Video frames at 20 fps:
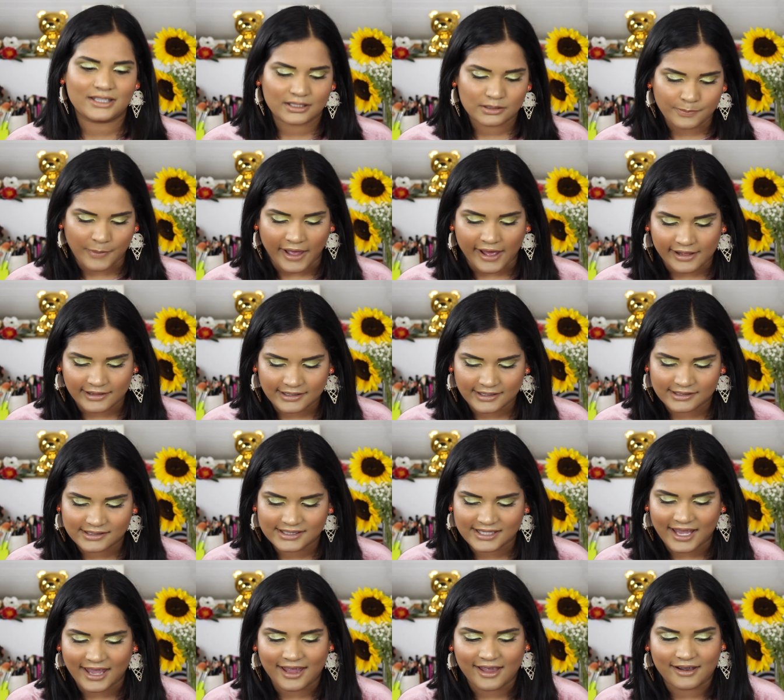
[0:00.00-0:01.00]
these
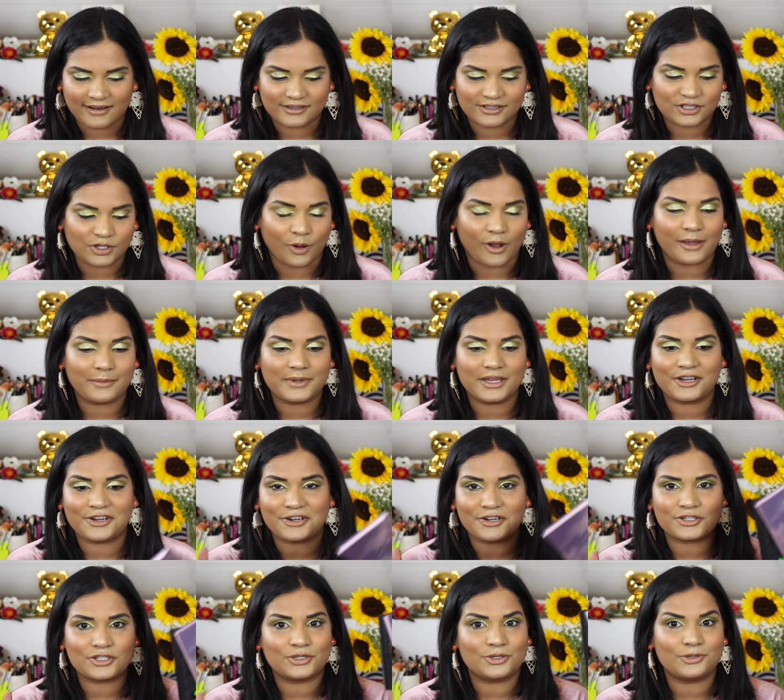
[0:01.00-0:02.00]
palettes and so I'm
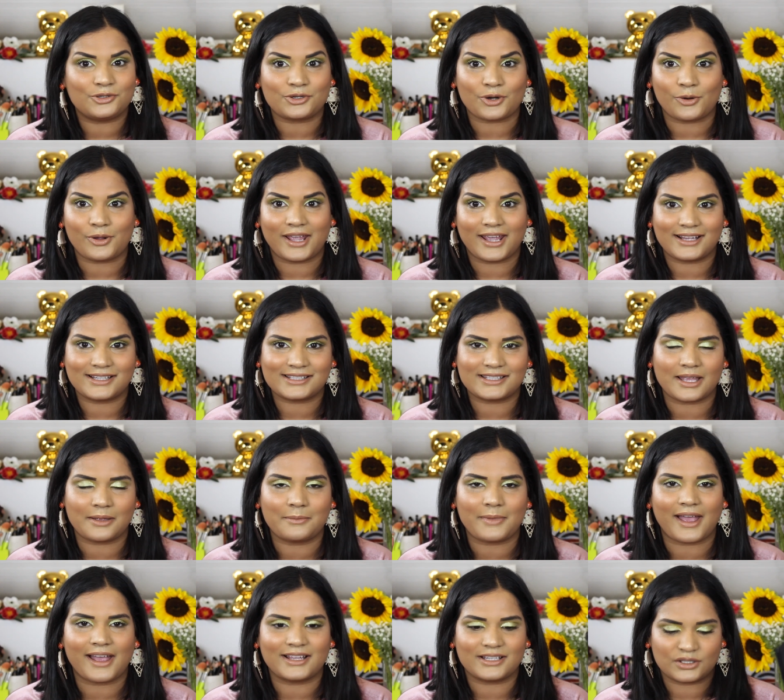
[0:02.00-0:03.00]
here to showcase
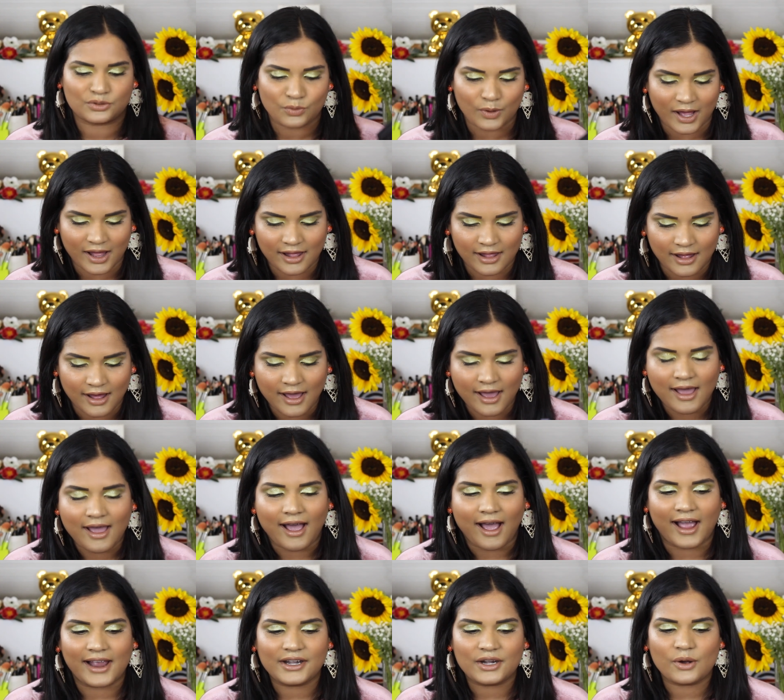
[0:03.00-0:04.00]
them as well.
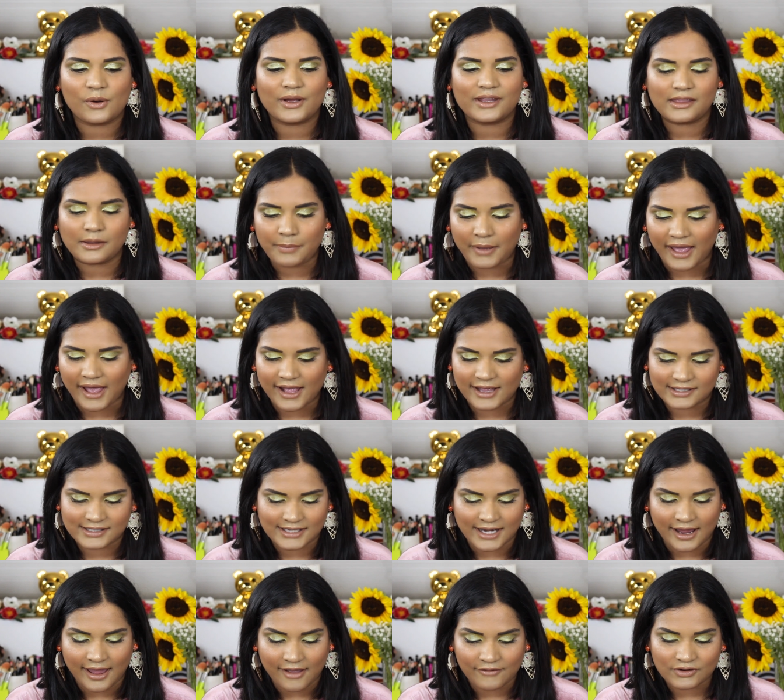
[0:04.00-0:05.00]
I know in the
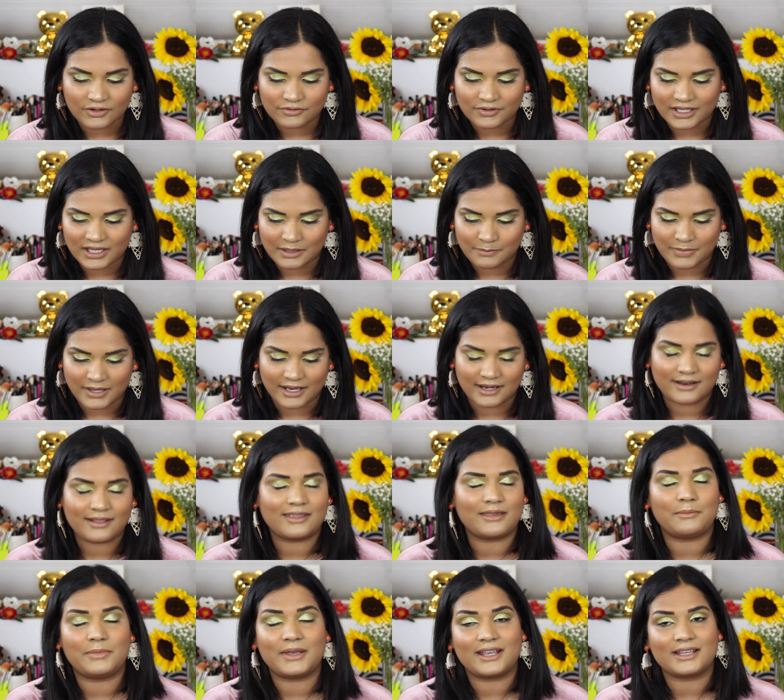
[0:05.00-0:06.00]
past I haven't really
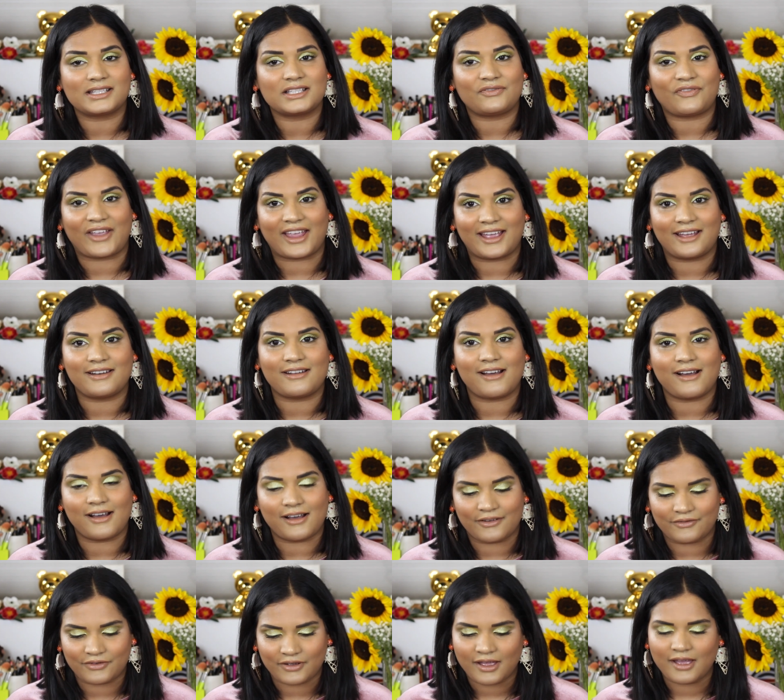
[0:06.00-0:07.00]
been the biggest fan
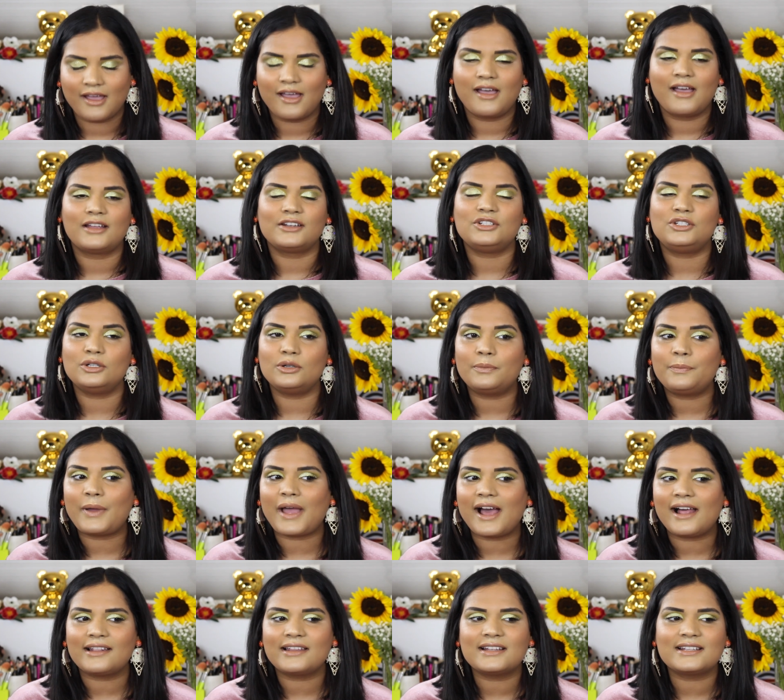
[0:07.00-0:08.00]
of dupe
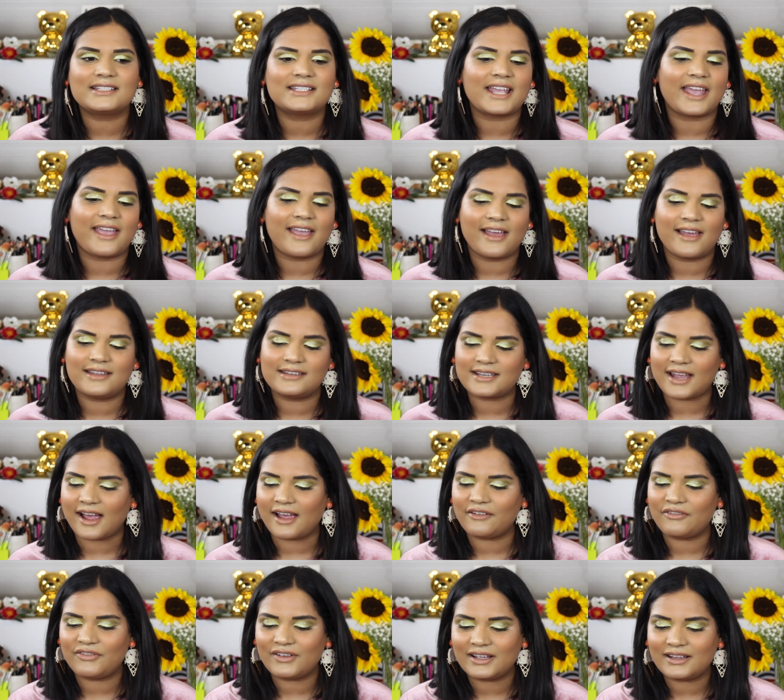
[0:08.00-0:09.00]
palettes and
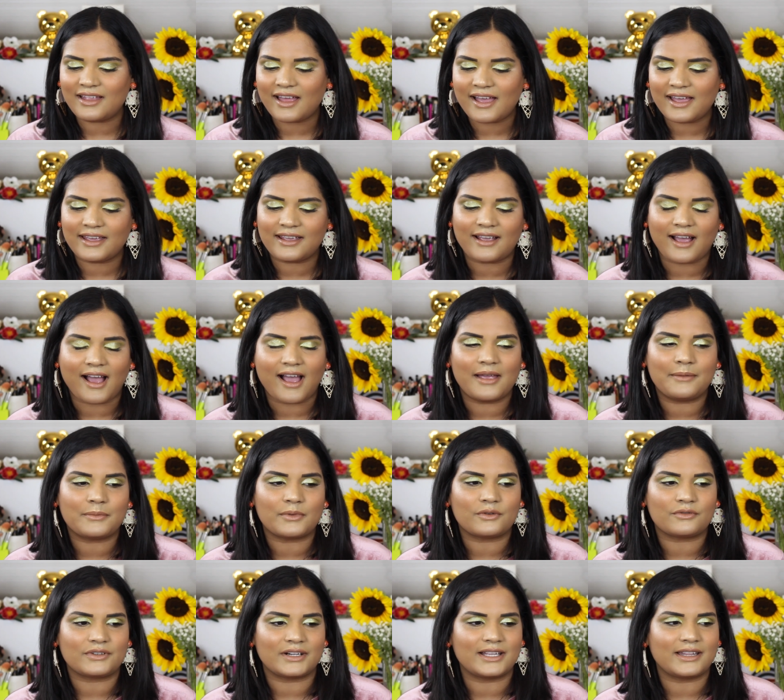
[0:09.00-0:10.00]
I feel like I'm
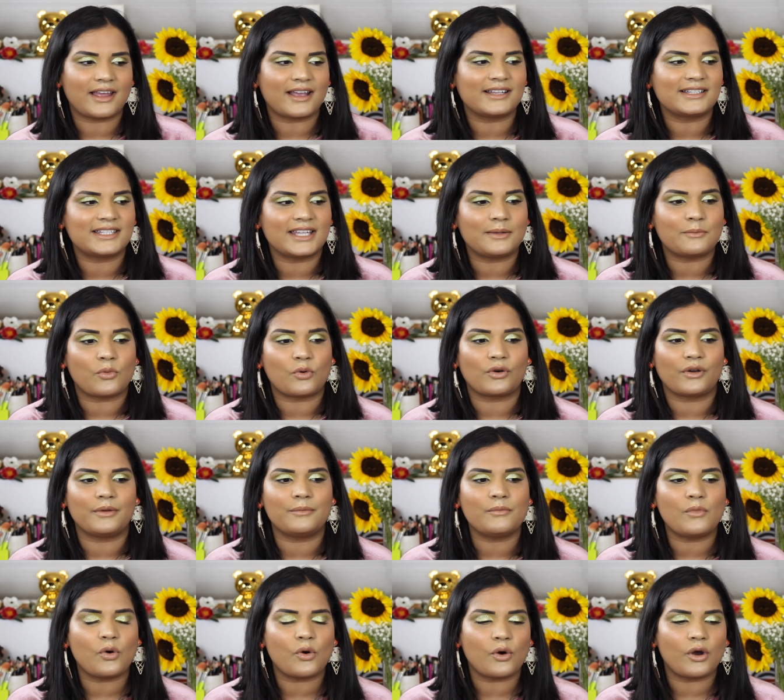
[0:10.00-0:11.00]
realizing more
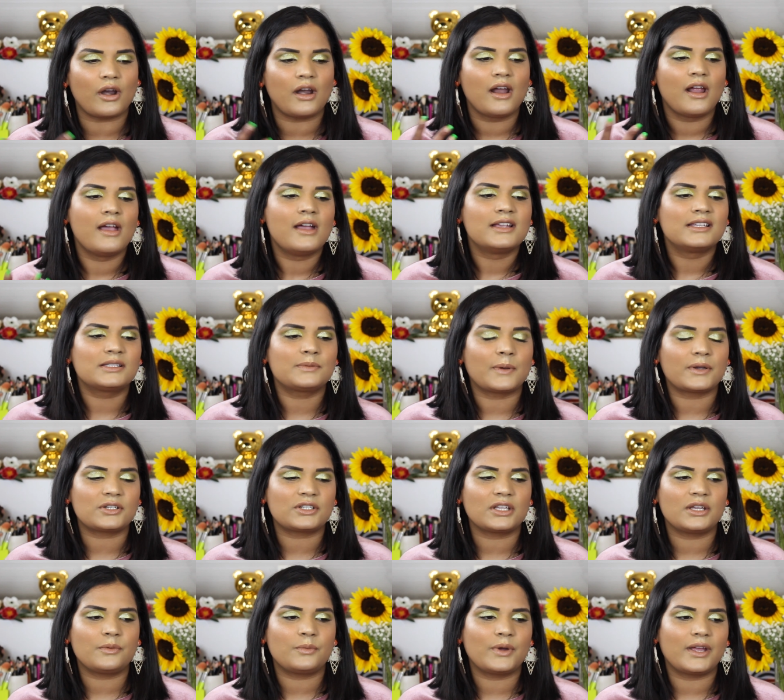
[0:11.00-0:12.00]
and more,
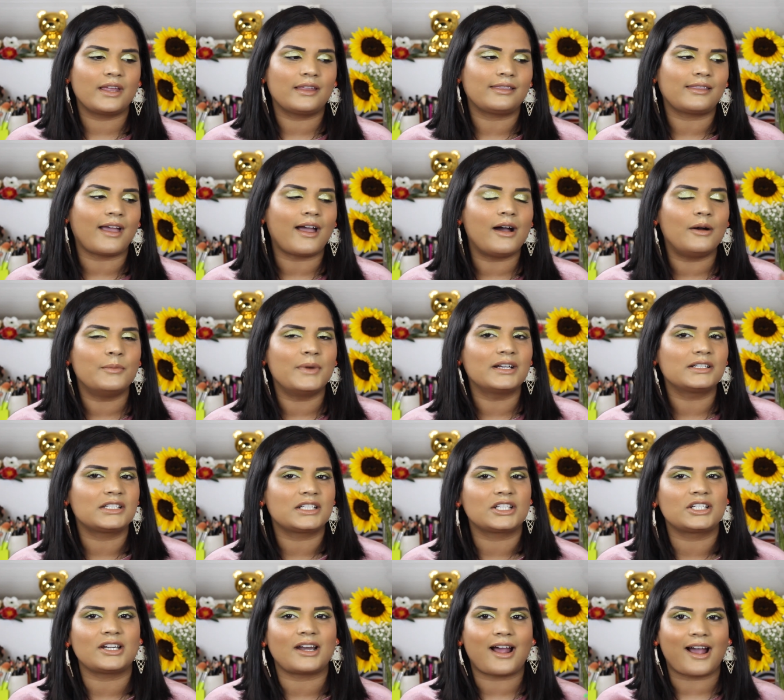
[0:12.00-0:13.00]
especially with how
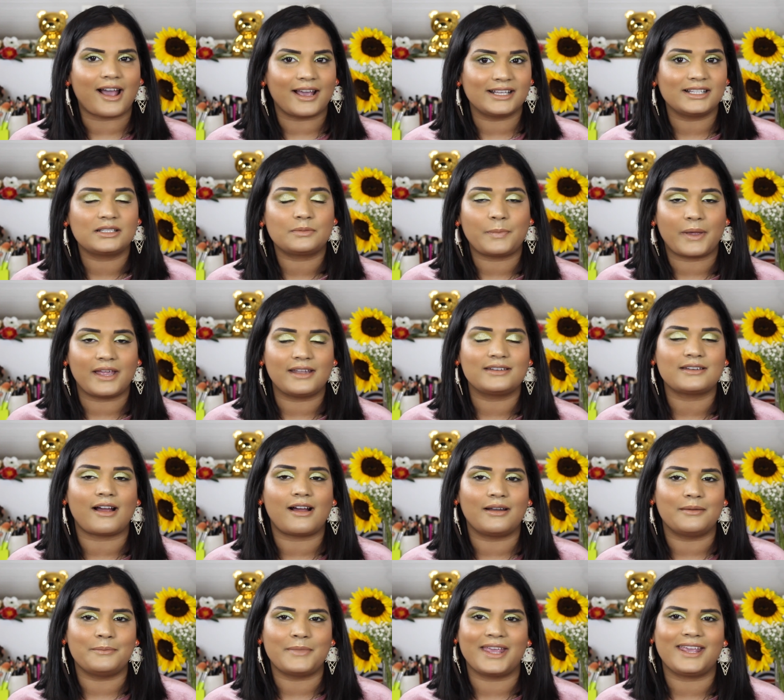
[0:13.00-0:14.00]
much I spend
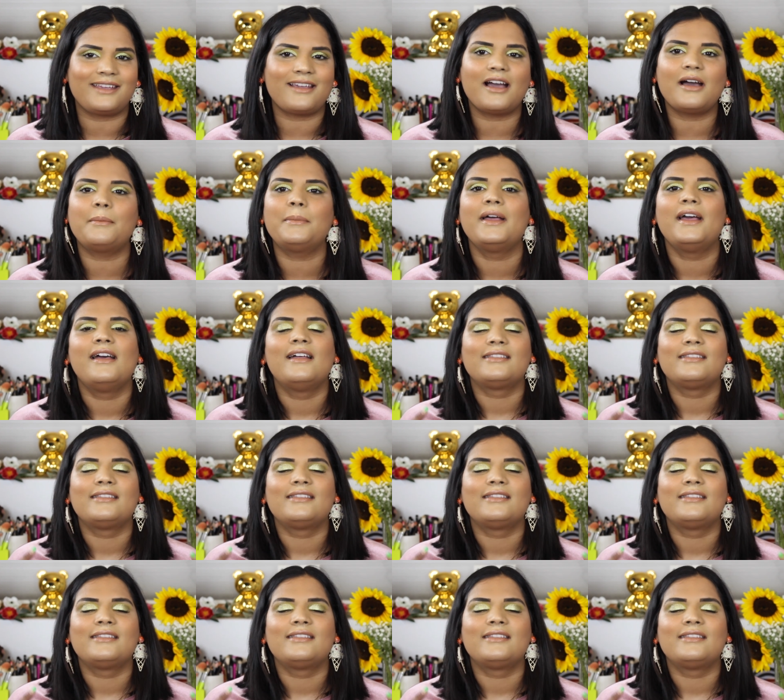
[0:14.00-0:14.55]
on makeup,